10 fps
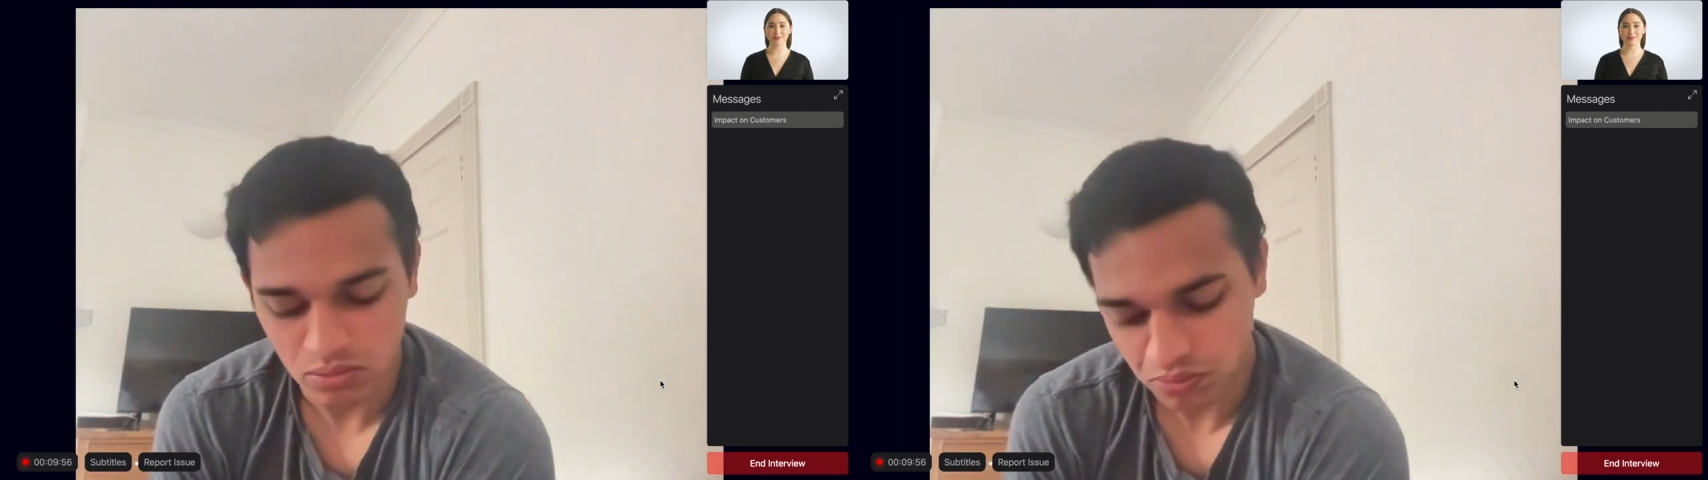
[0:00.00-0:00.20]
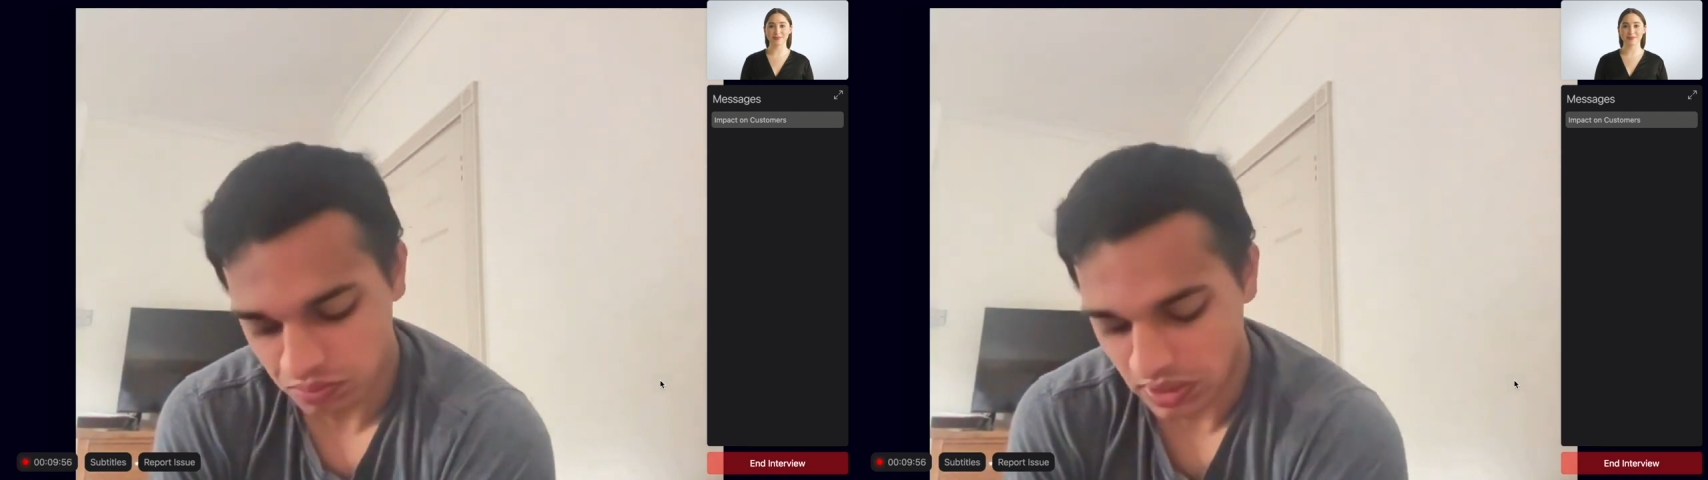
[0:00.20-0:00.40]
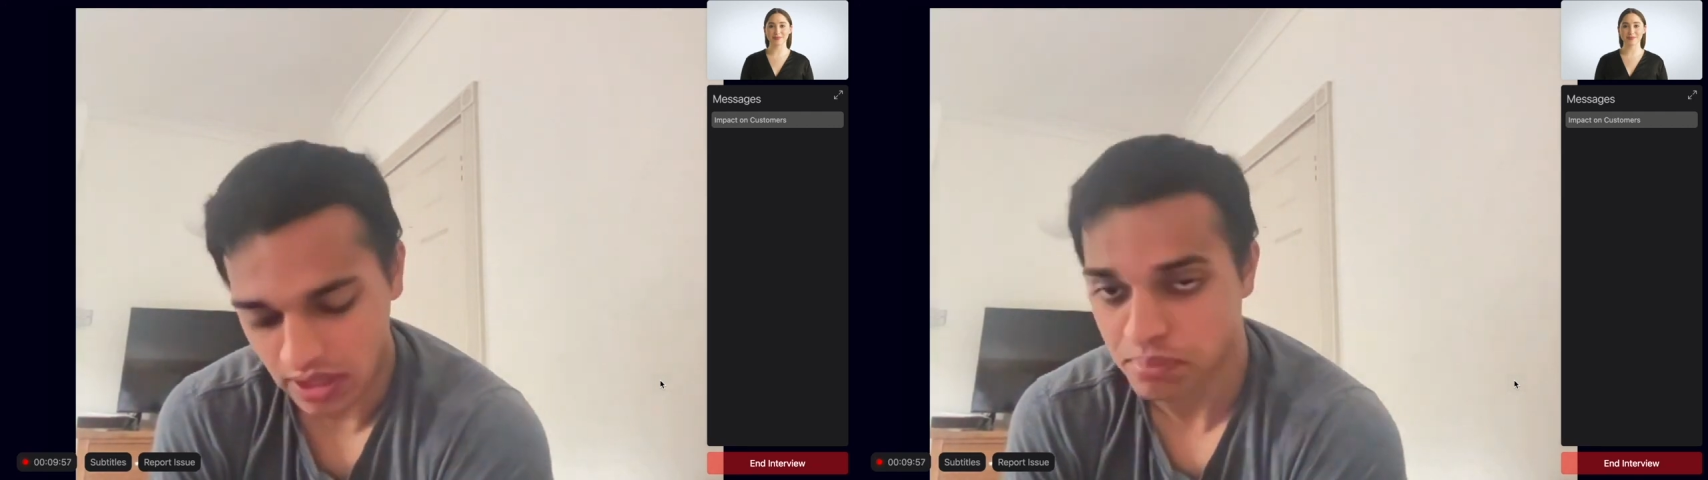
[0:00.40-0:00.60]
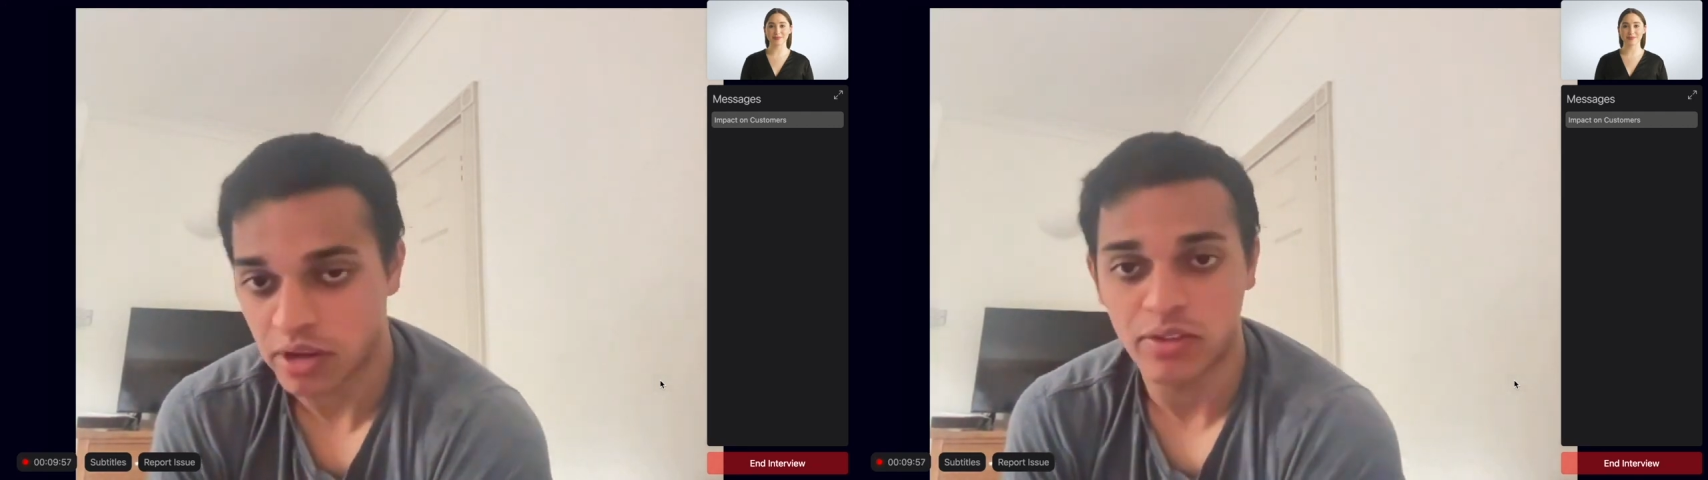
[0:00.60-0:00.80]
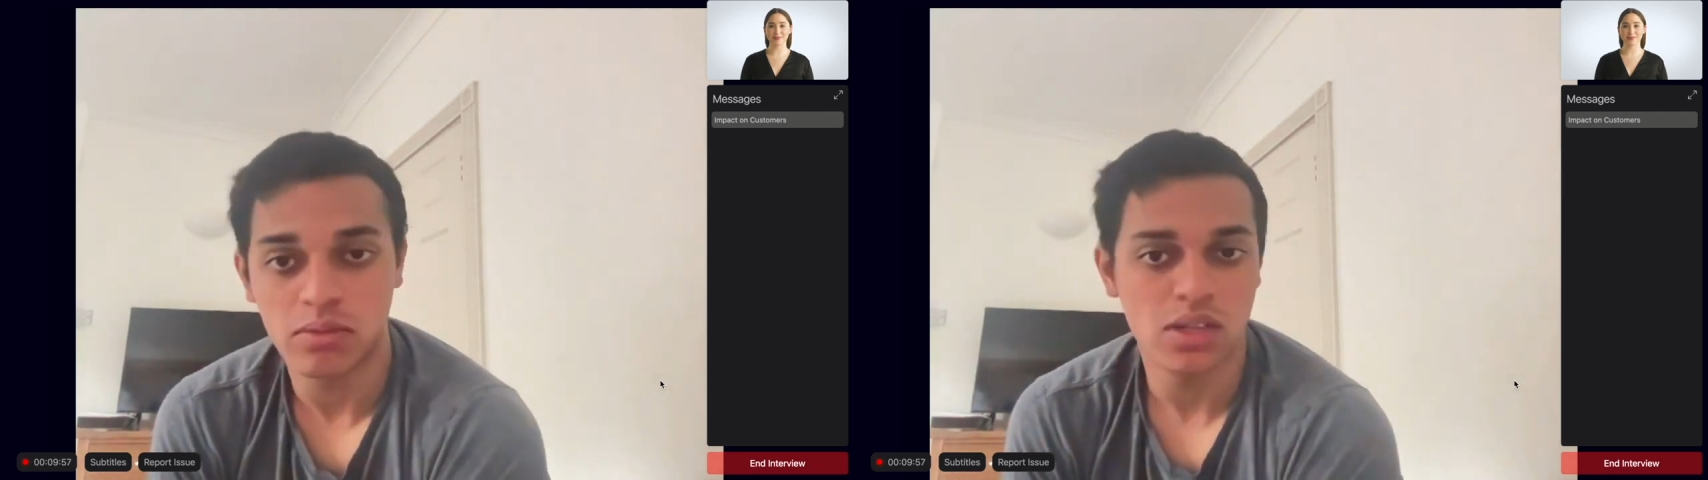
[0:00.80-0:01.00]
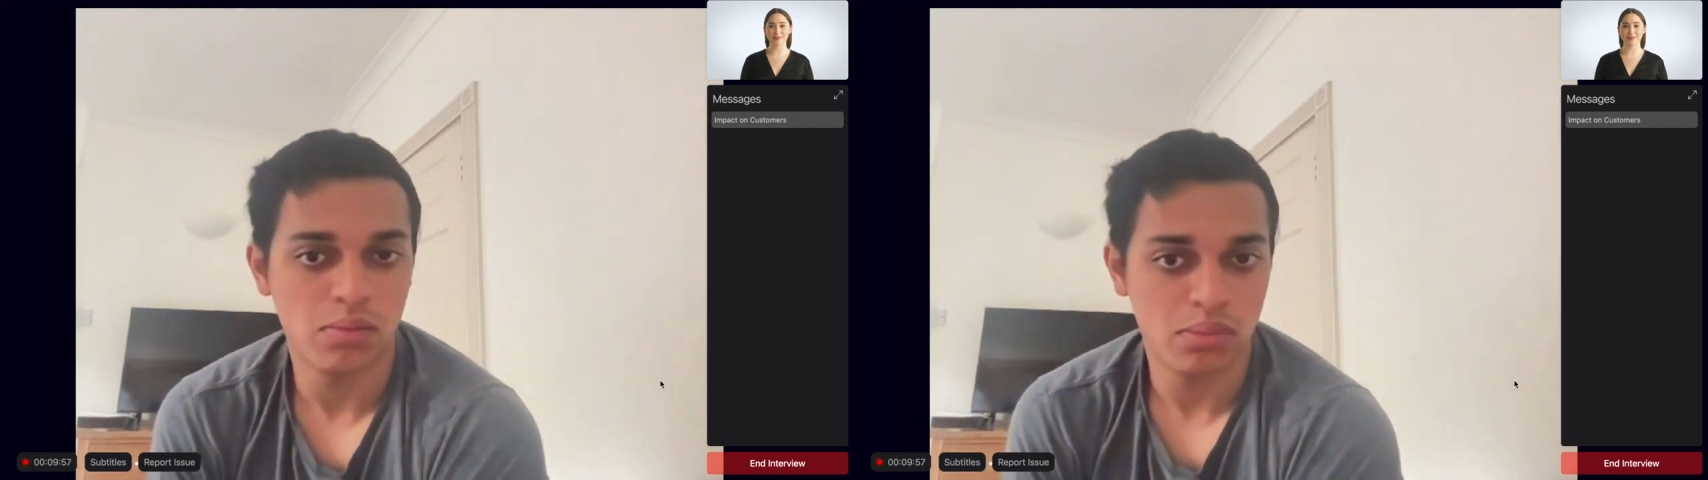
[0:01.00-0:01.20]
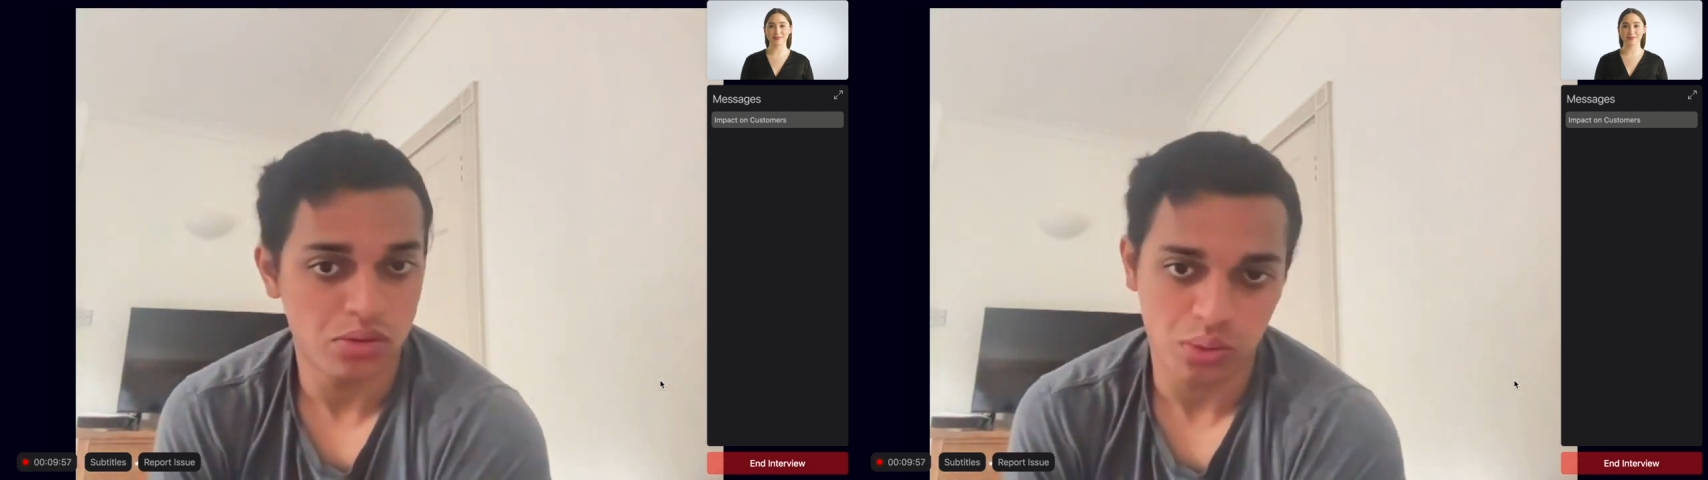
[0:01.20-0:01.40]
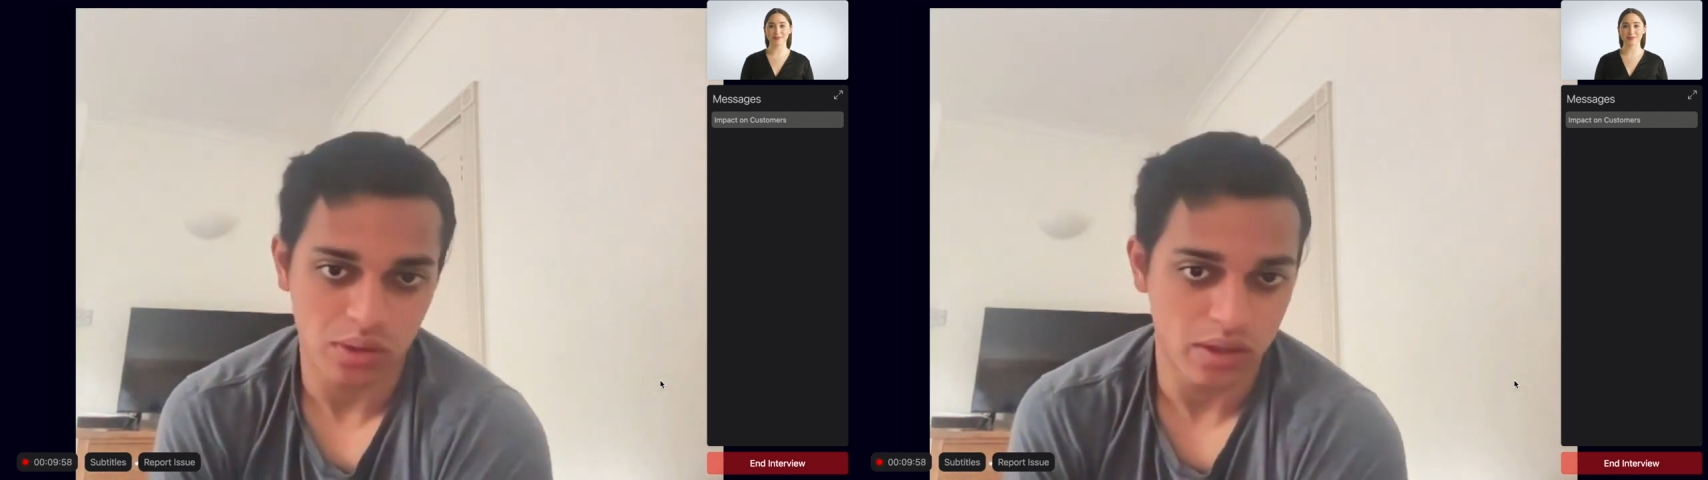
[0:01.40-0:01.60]
be it perfume samples
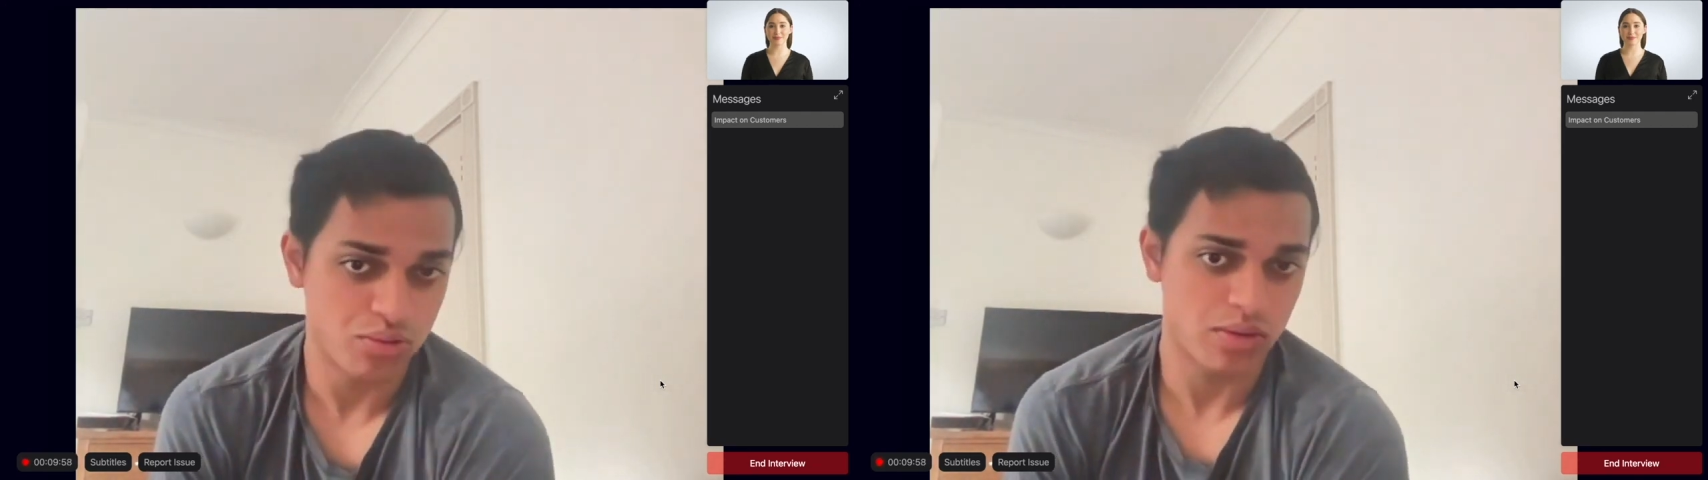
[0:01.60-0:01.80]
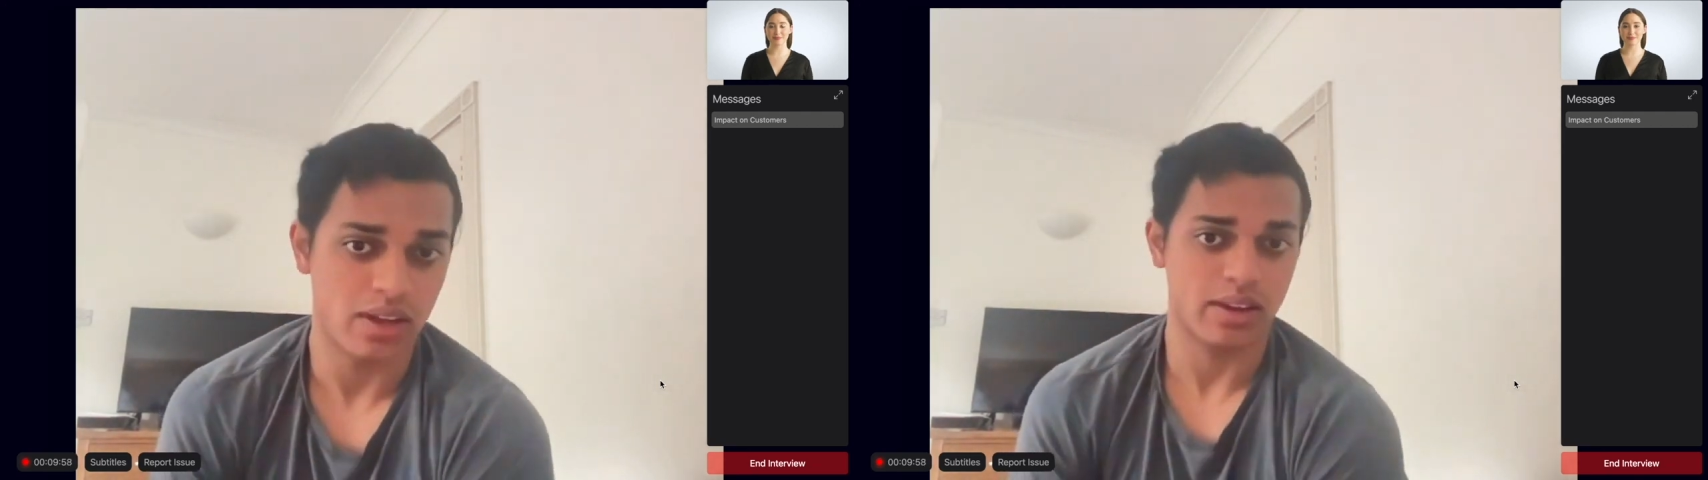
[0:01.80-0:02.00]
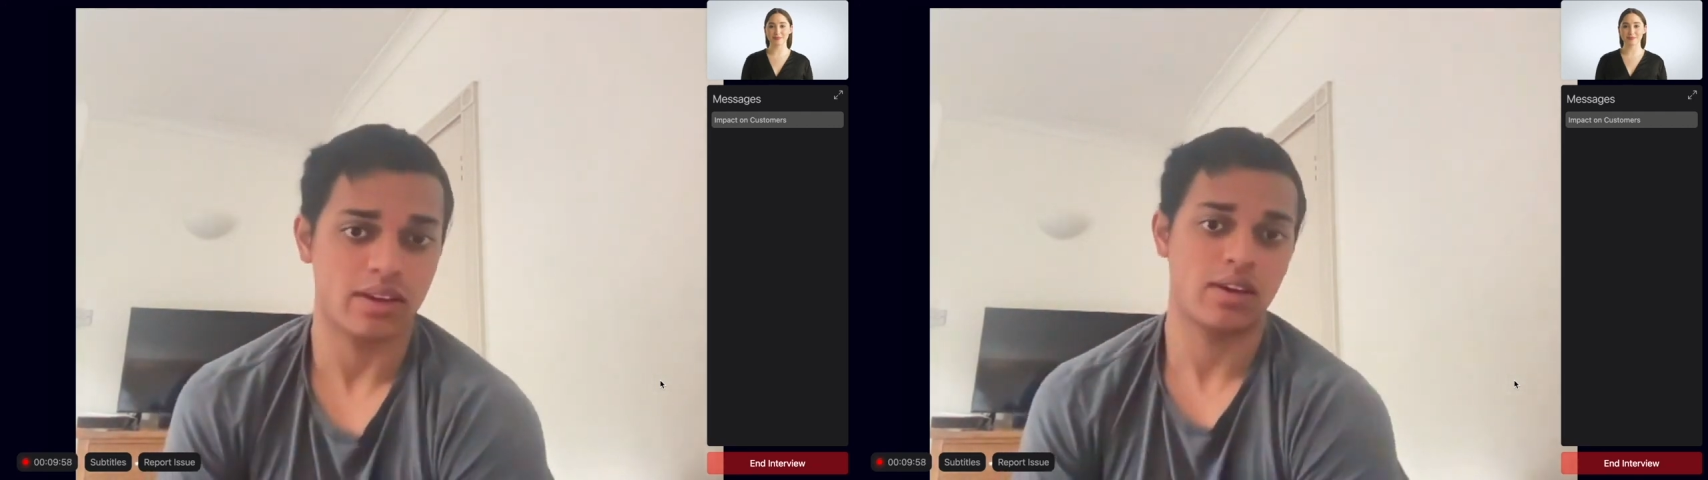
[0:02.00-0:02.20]
or literally like